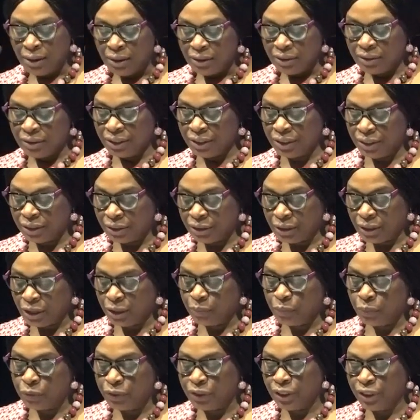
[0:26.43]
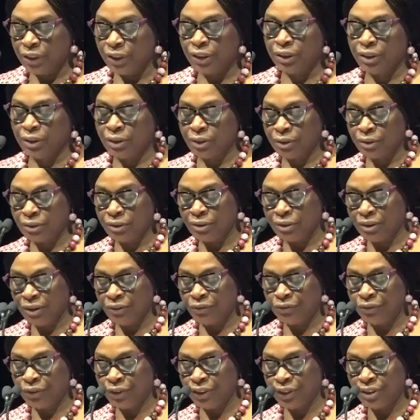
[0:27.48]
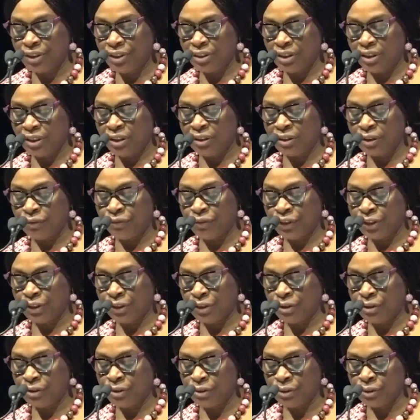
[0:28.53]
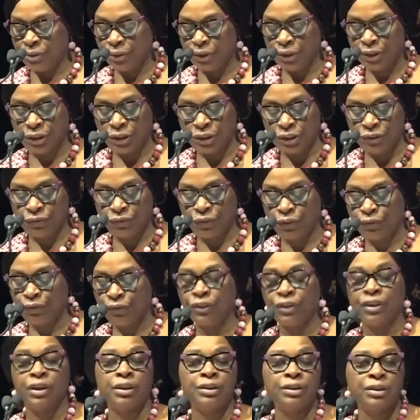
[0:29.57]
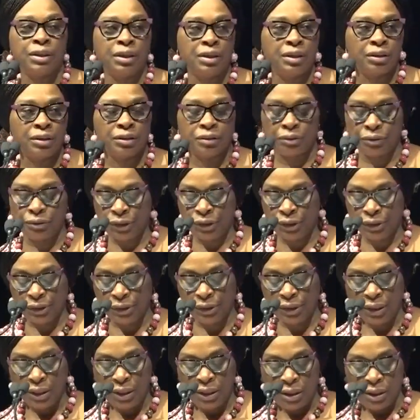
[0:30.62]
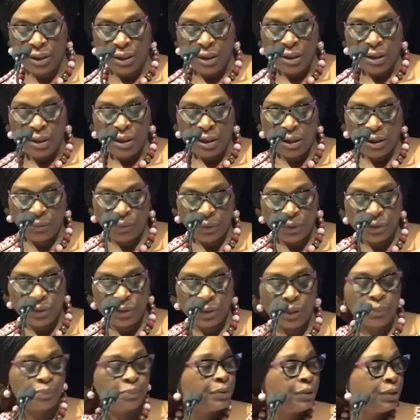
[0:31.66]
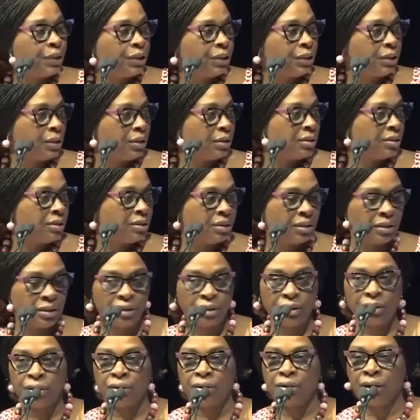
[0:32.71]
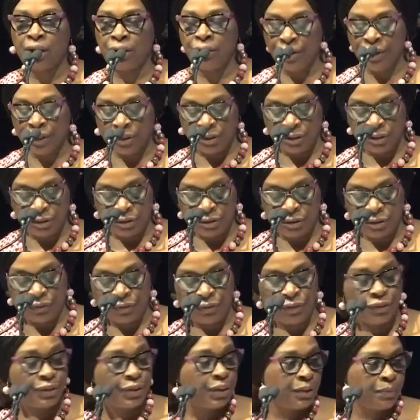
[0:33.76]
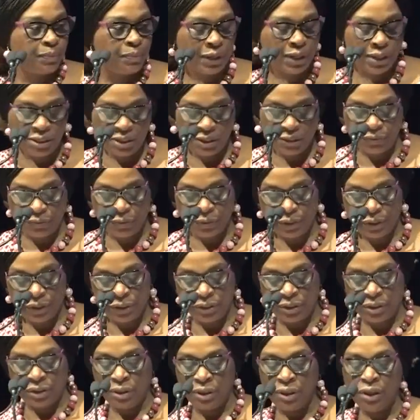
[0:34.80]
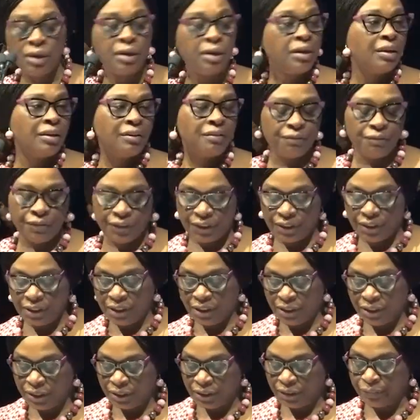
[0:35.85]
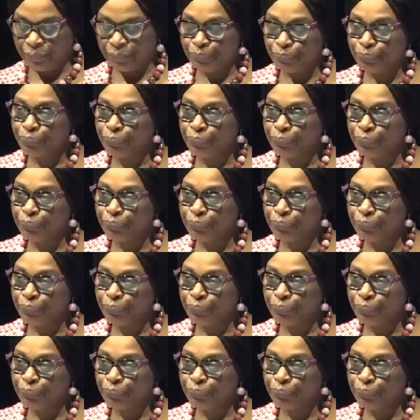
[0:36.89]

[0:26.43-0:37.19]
digital potential to leverage innovation solutions for financial inclusion. I want to appreciate the directors of Tradepass for this invitation.